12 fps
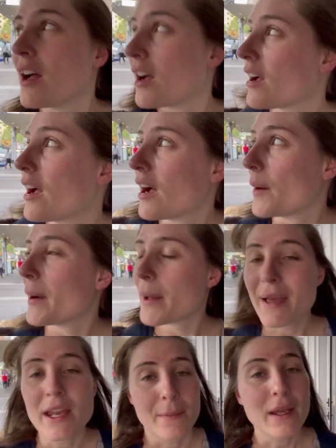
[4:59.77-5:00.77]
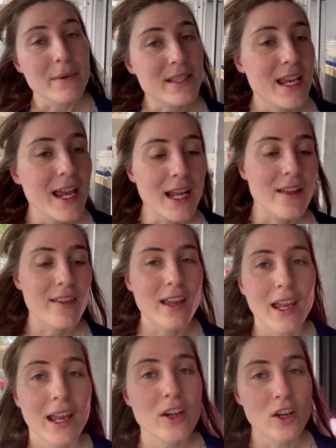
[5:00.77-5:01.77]
I made a big mistake, I think,
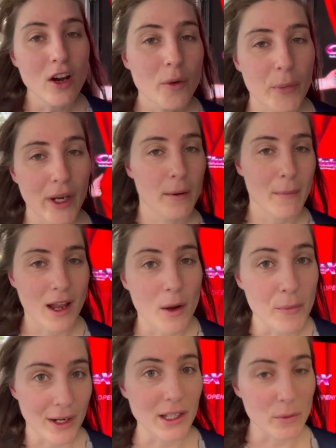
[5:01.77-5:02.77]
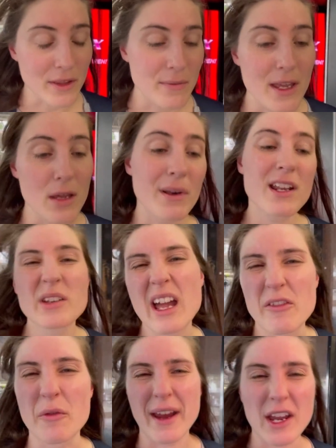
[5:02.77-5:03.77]
in not bringing my umbrella with me, but I do have
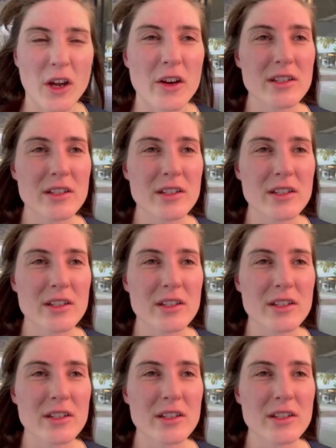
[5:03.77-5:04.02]
a raincoat.